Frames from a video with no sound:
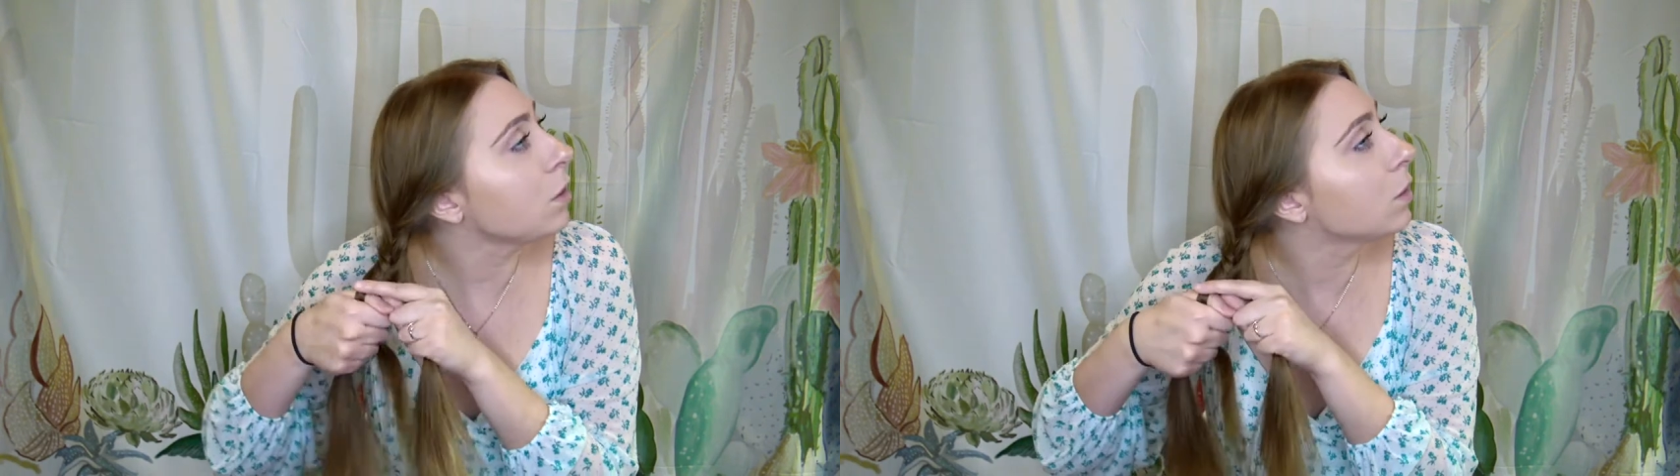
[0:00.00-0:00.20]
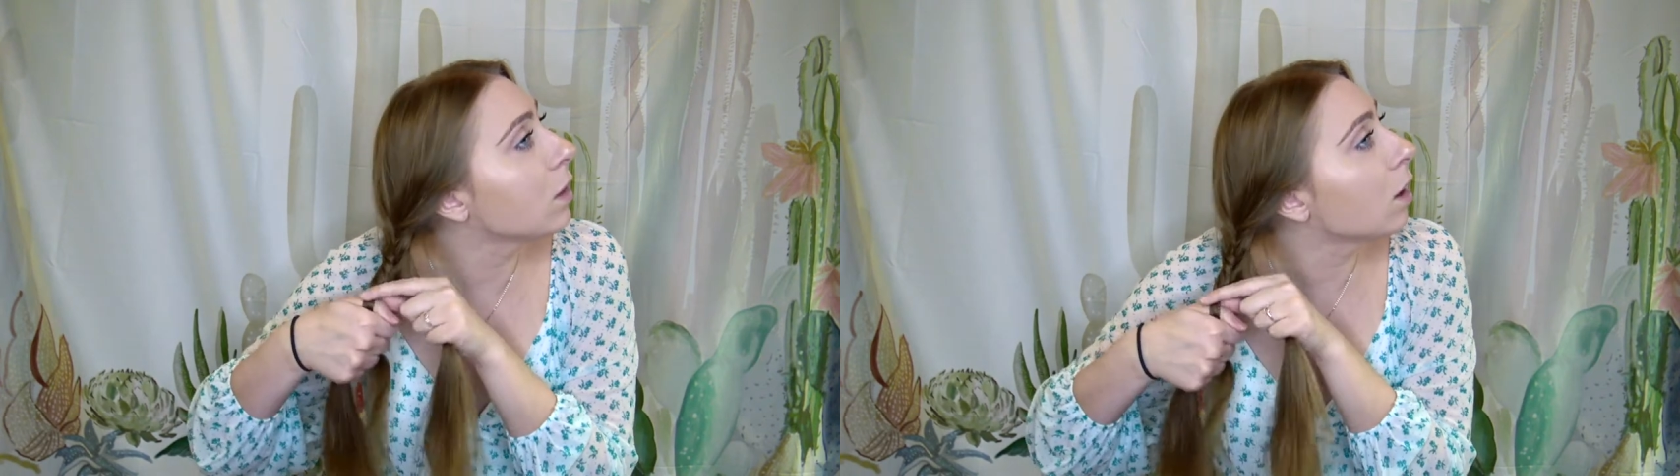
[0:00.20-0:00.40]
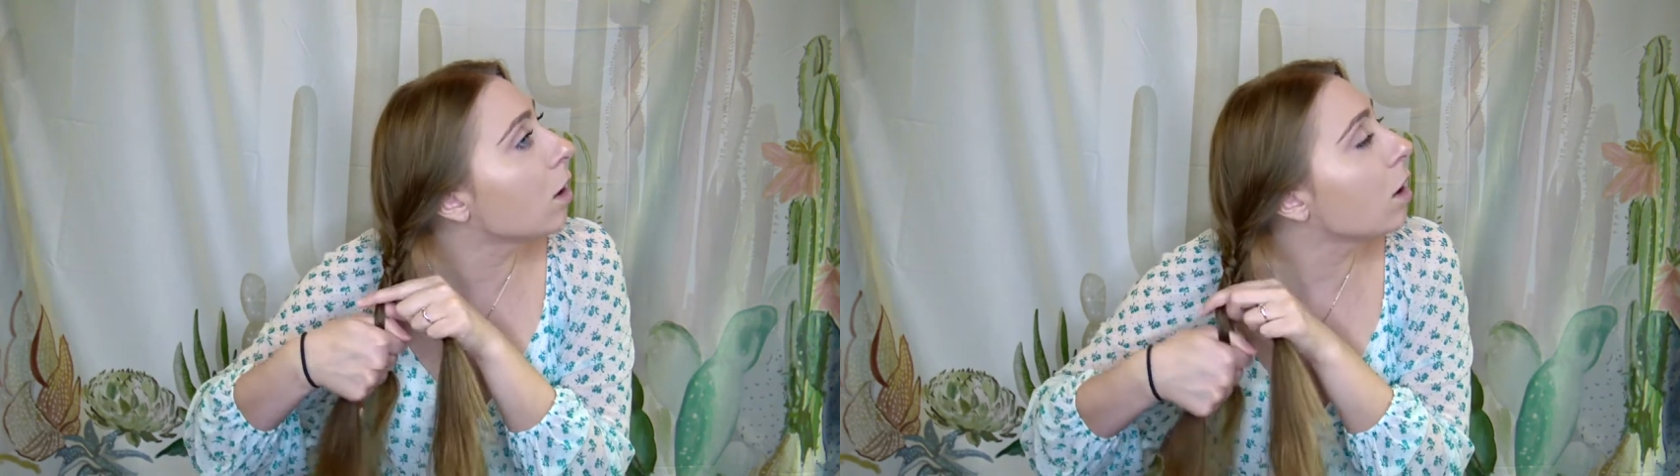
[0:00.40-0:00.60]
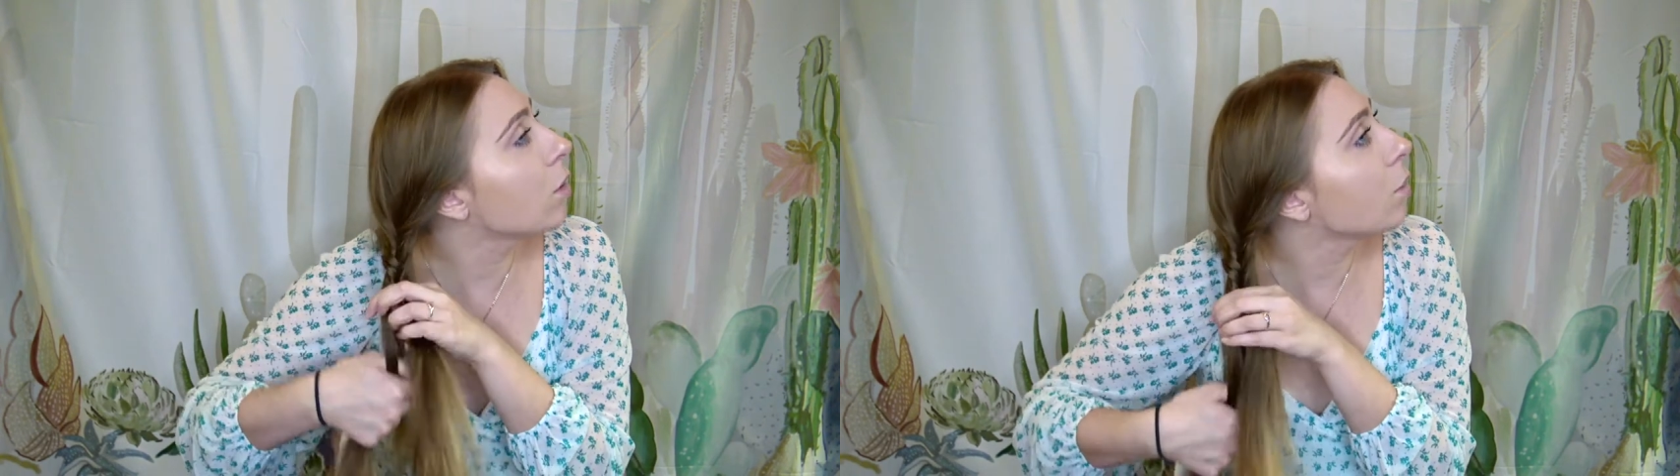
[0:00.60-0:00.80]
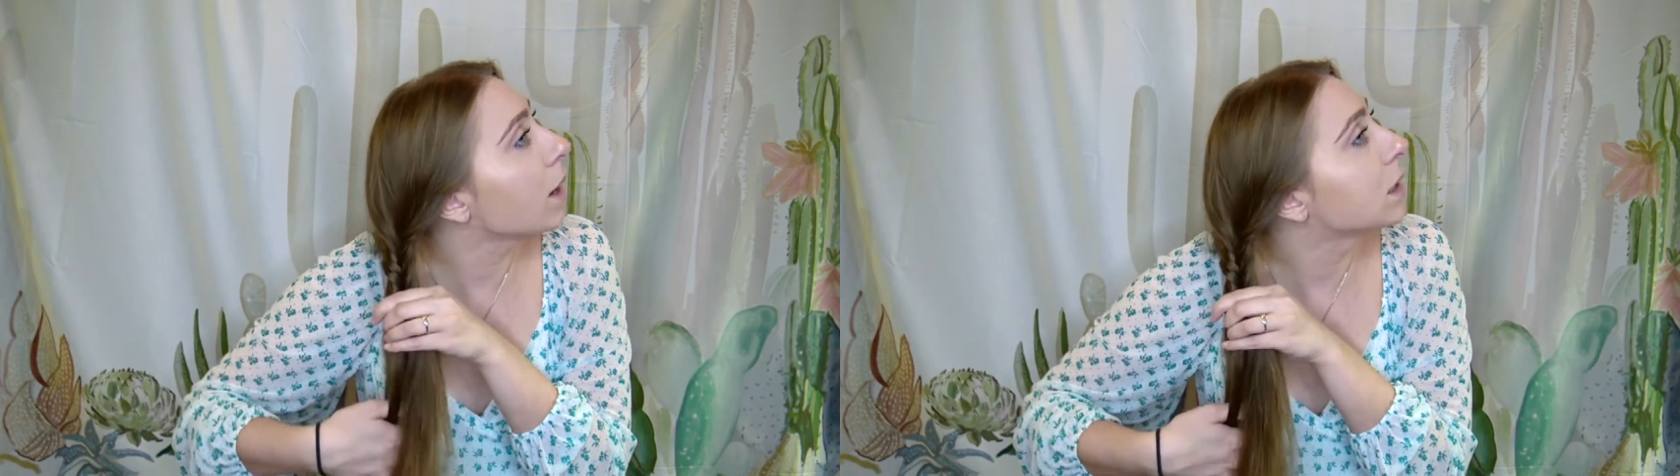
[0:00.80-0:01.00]
doing that all
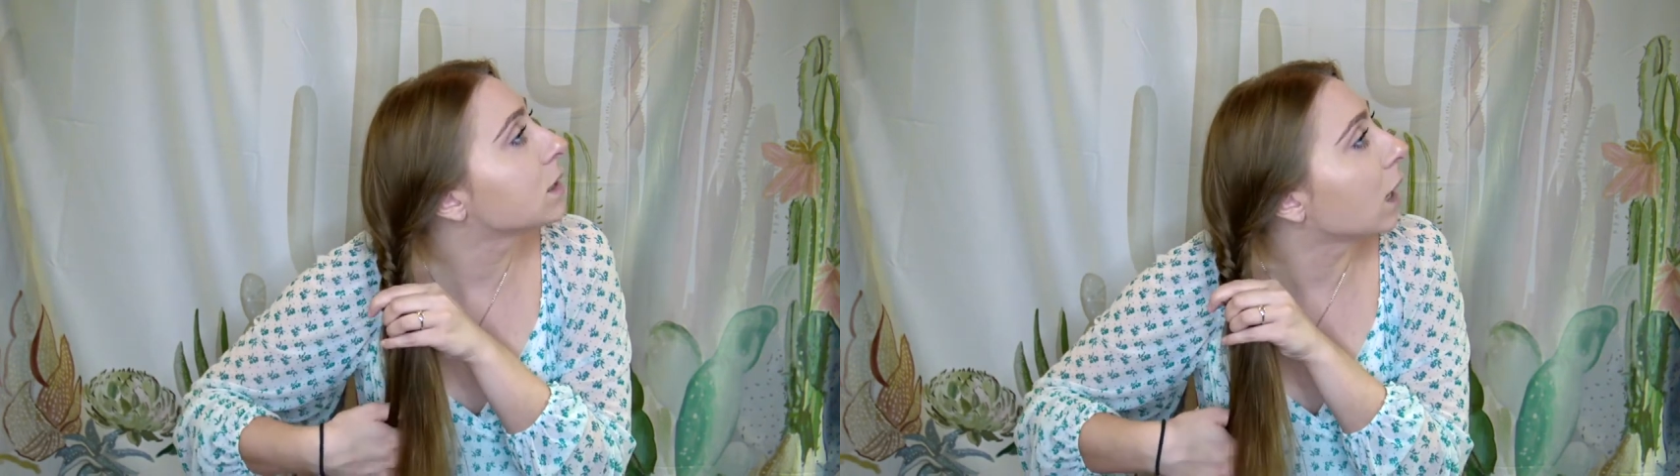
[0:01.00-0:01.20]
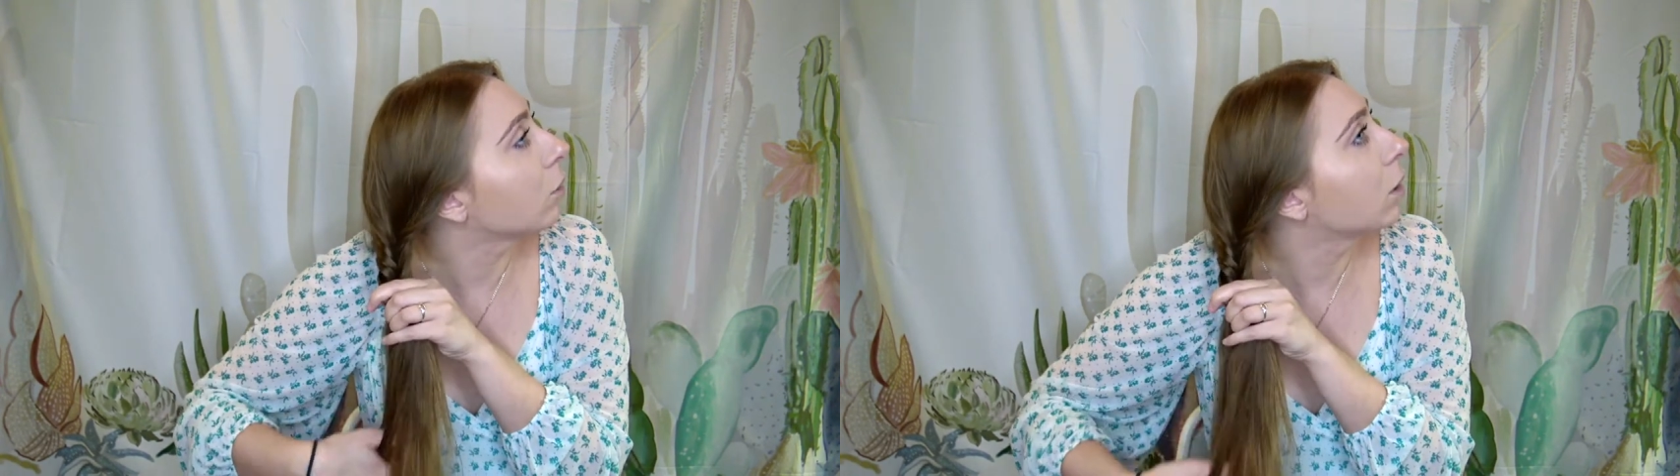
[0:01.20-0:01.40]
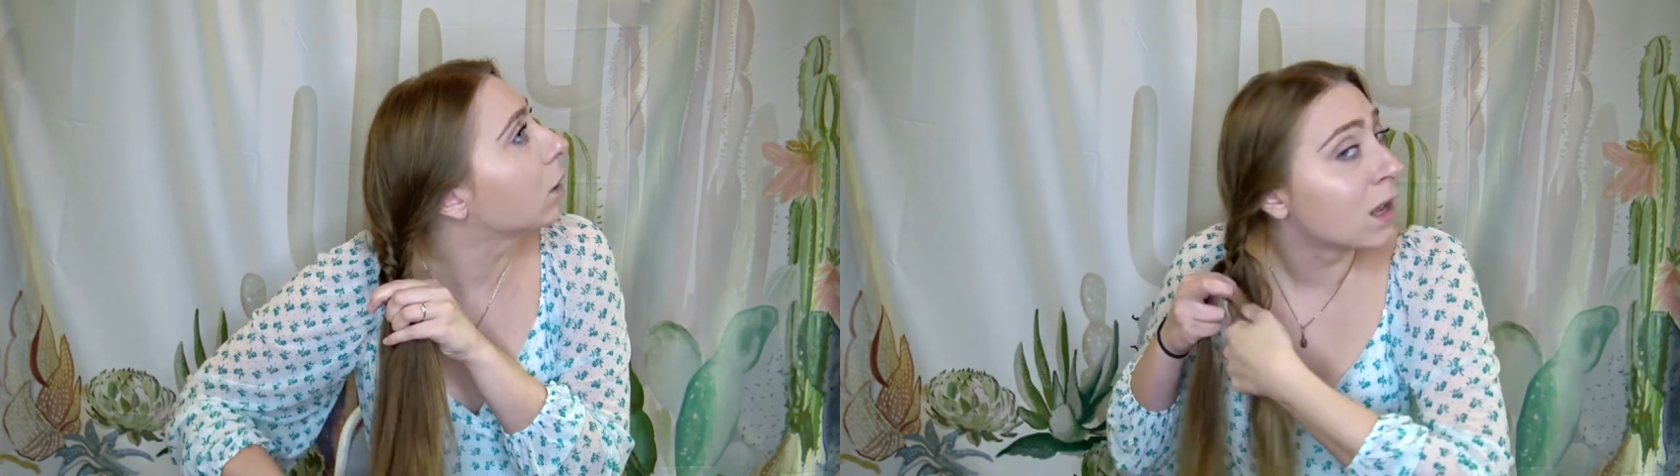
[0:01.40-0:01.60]
the way down.